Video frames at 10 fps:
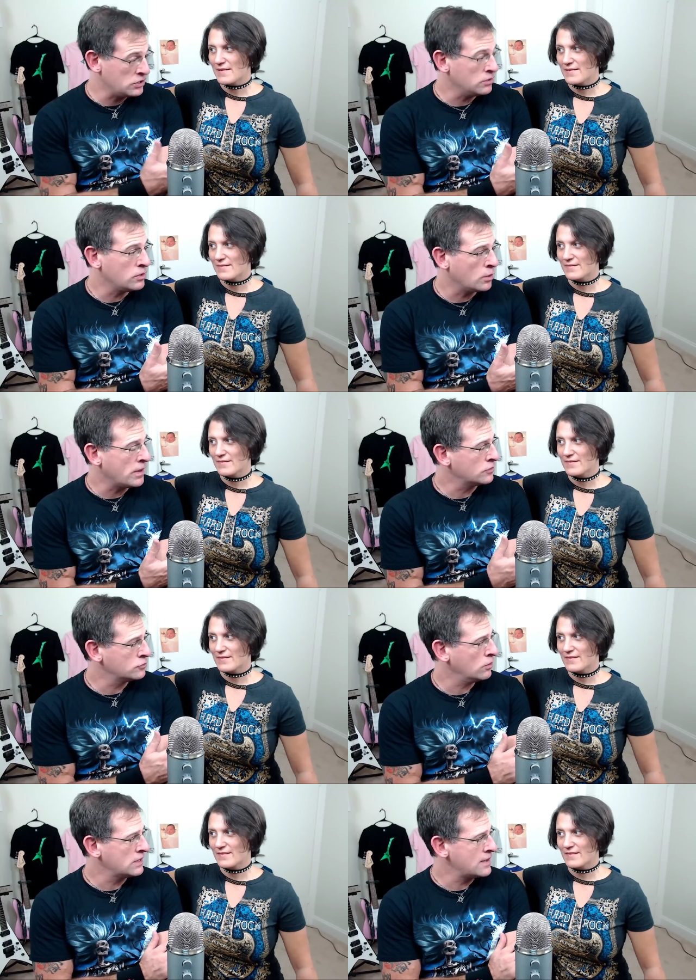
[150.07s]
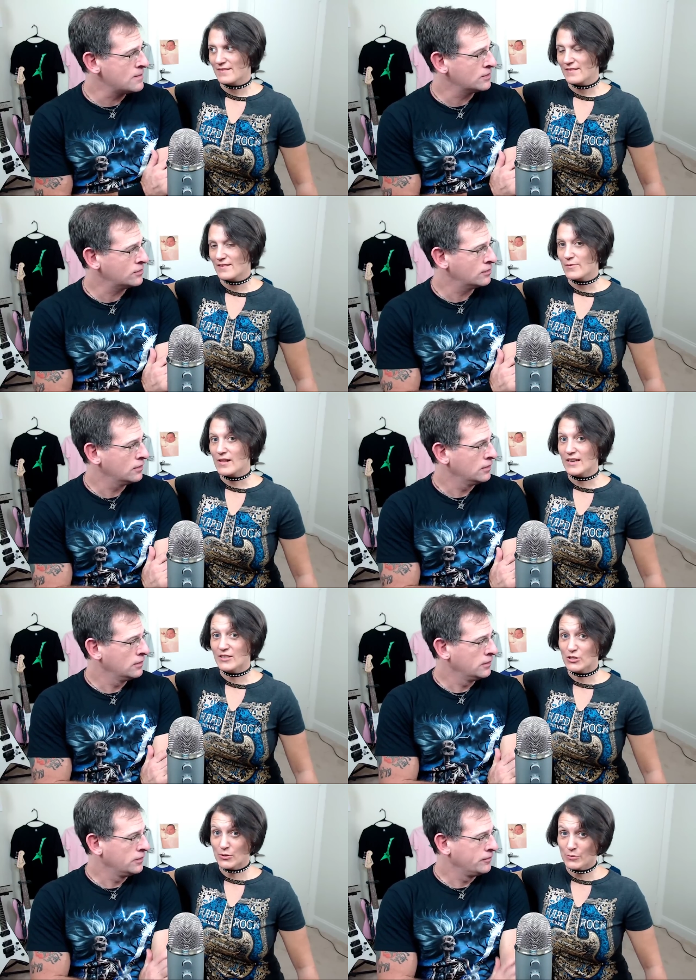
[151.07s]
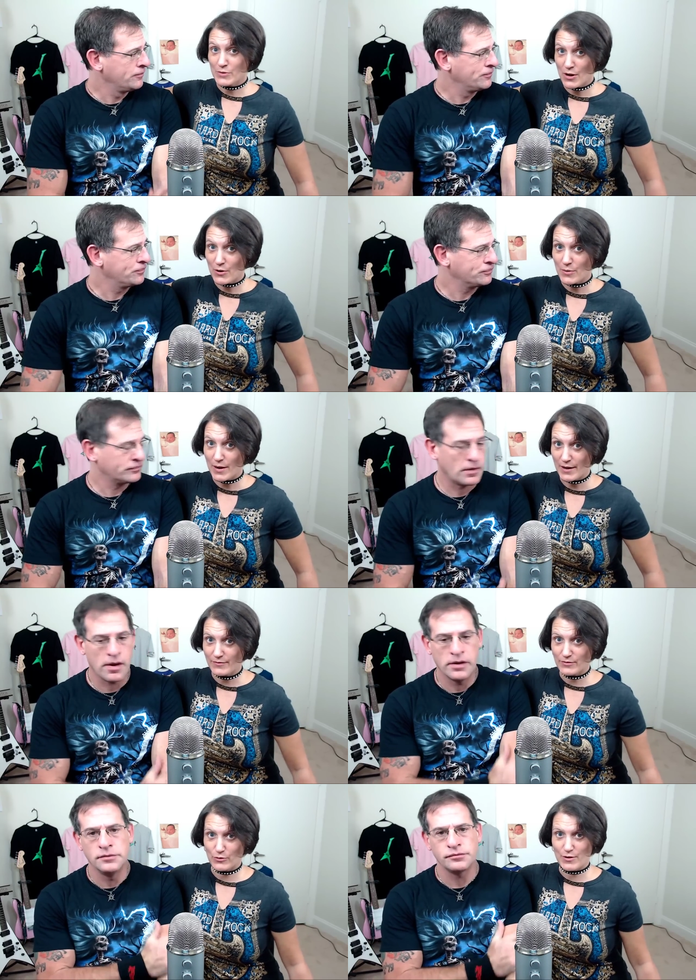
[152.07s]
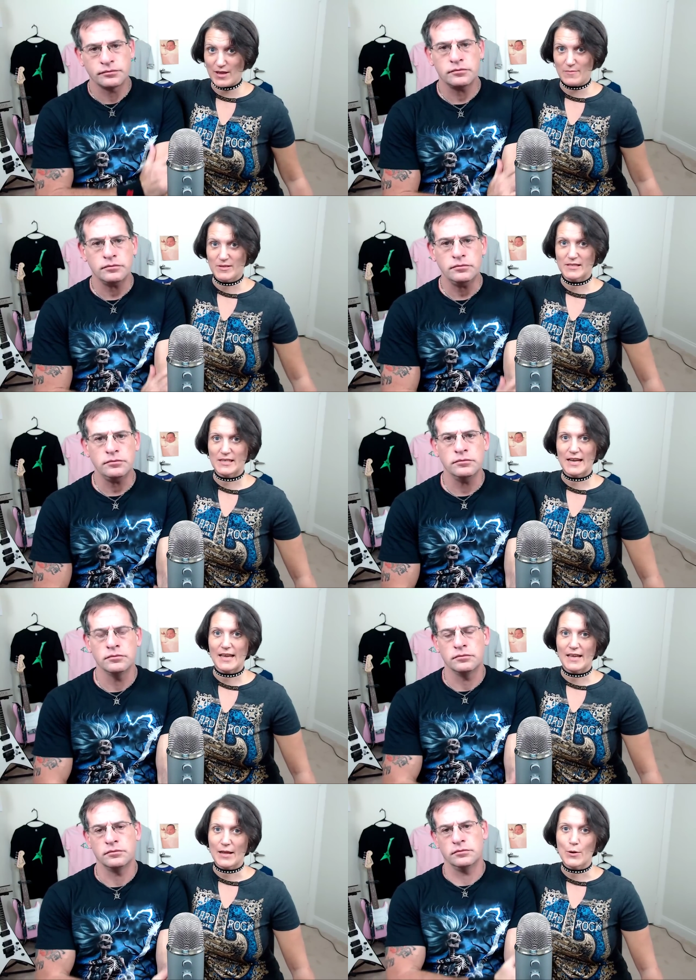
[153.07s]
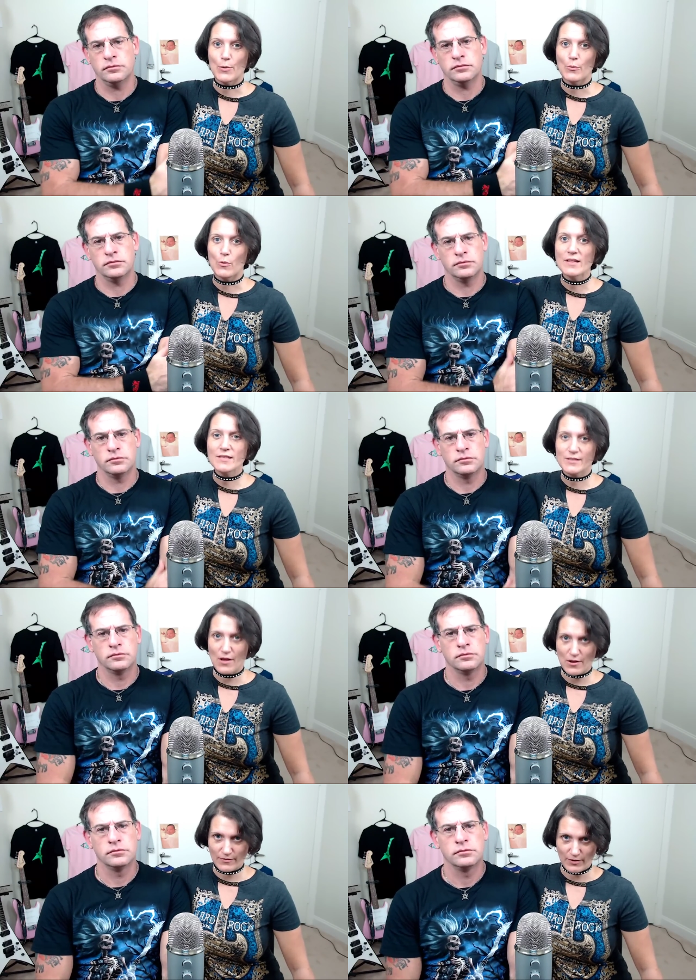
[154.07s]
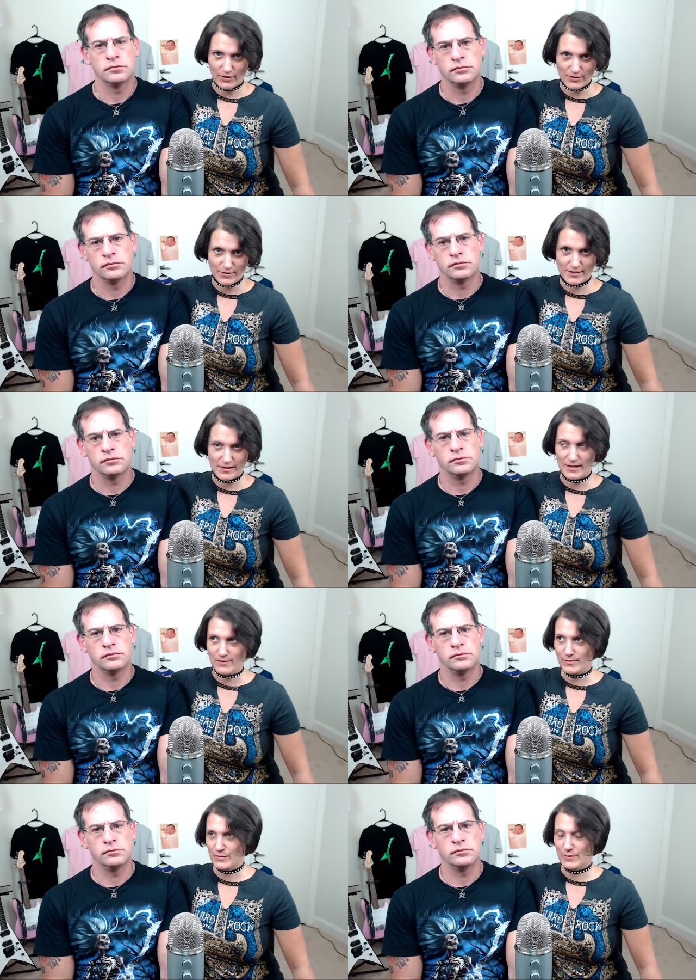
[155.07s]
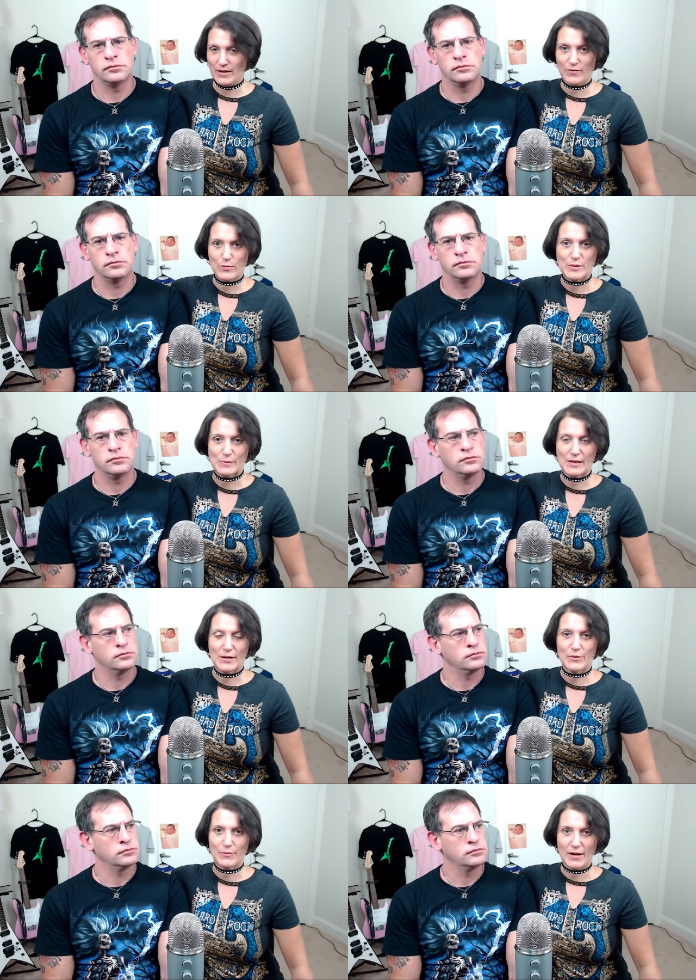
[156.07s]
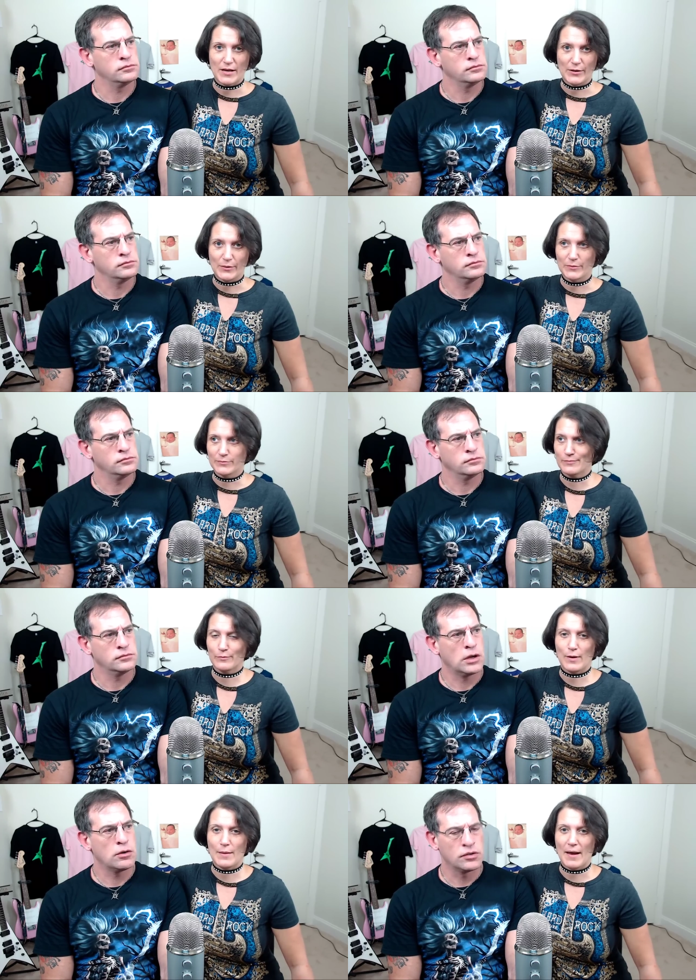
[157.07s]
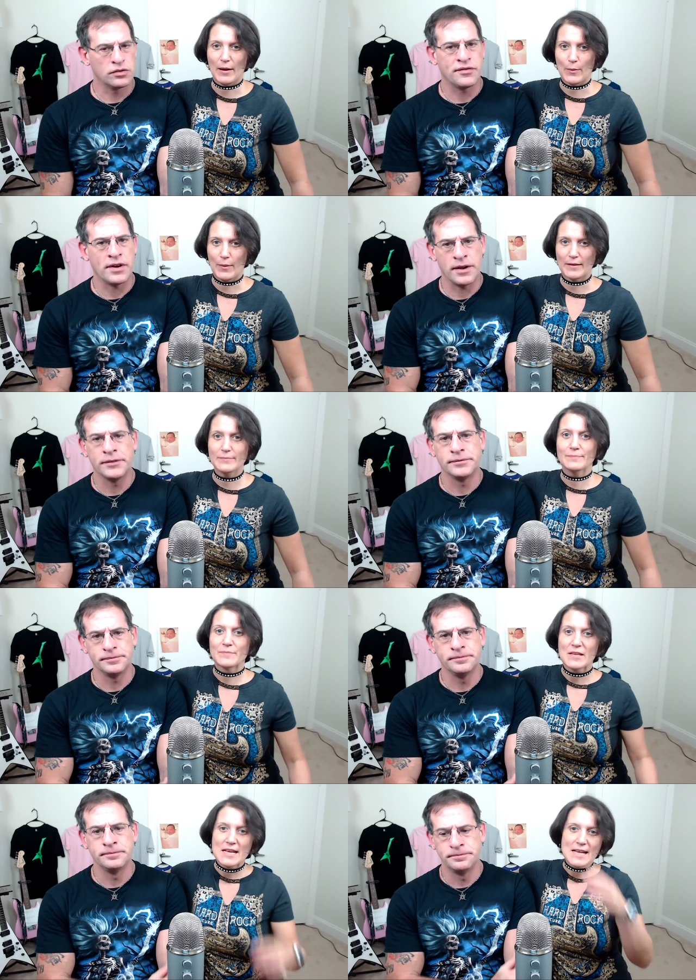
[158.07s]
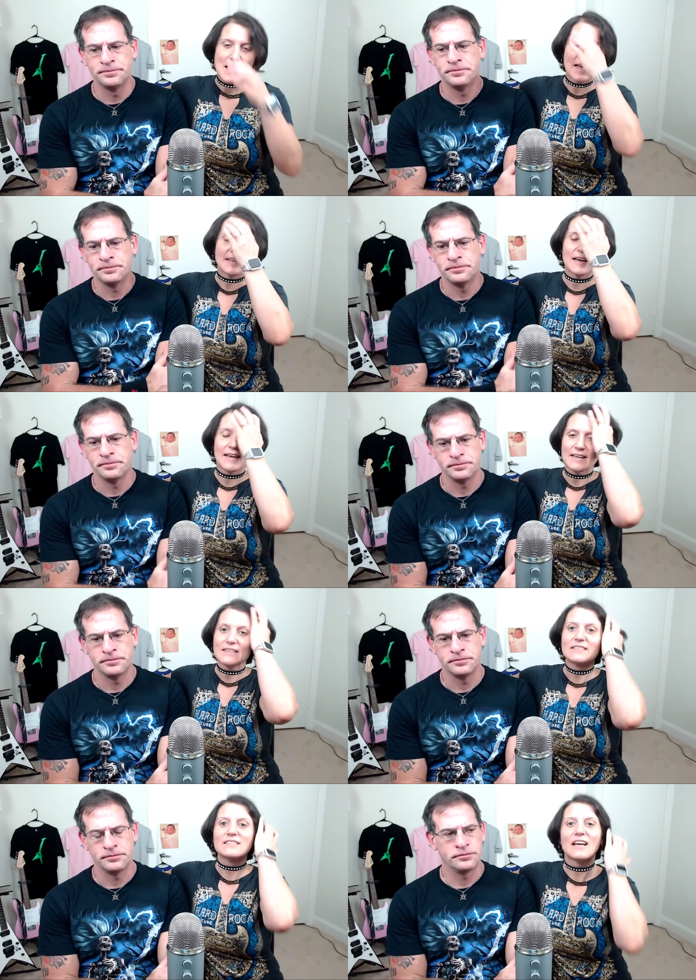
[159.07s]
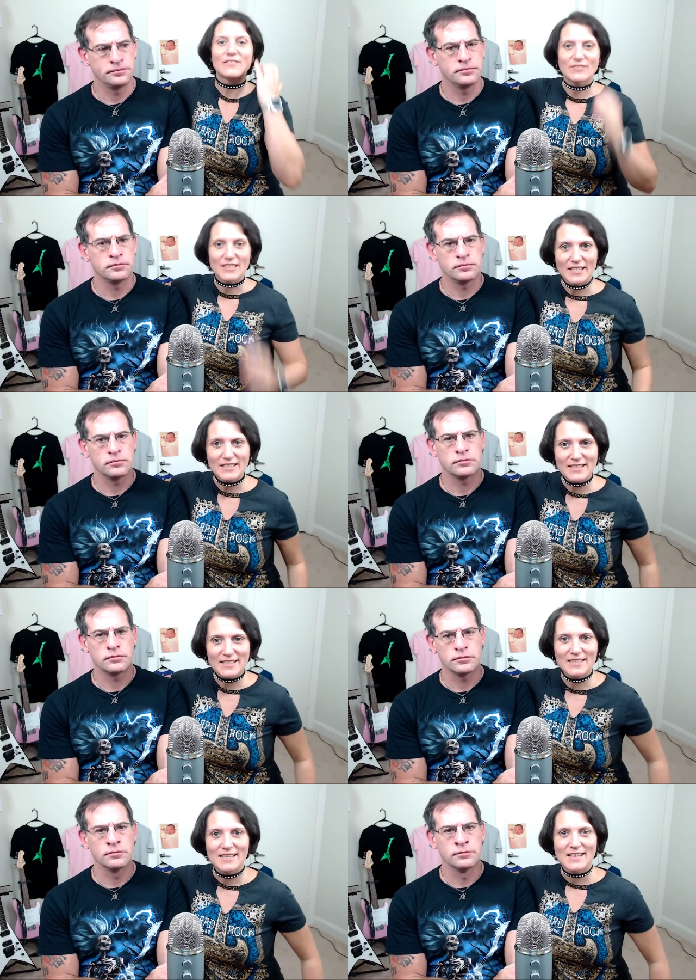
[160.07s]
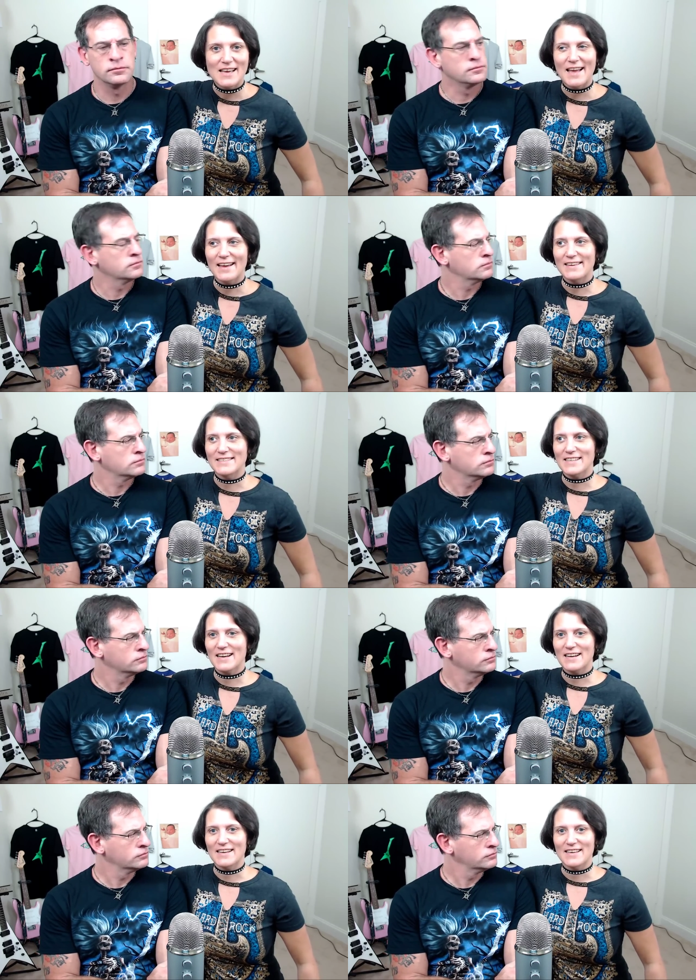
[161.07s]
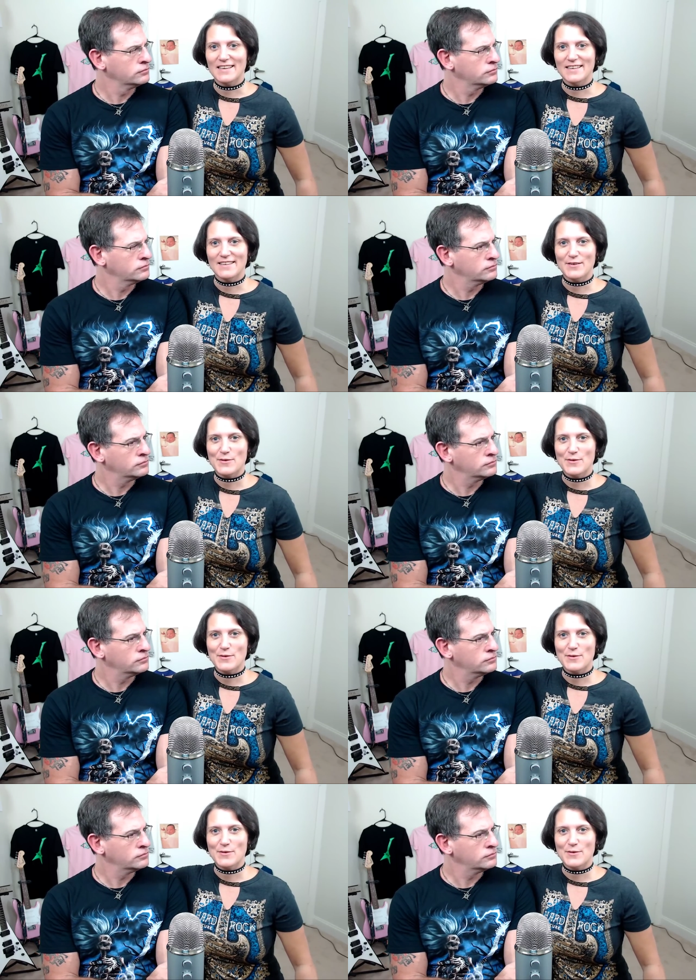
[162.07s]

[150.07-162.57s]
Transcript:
Speaker 1: you know about Tori Amos.
Speaker 2: Well, I do know of Tori Amos, and I know one song of hers, and it was whatever was played on the radio way Crucify. back when, mm-hmm. and I loved it, mm-hmm. and I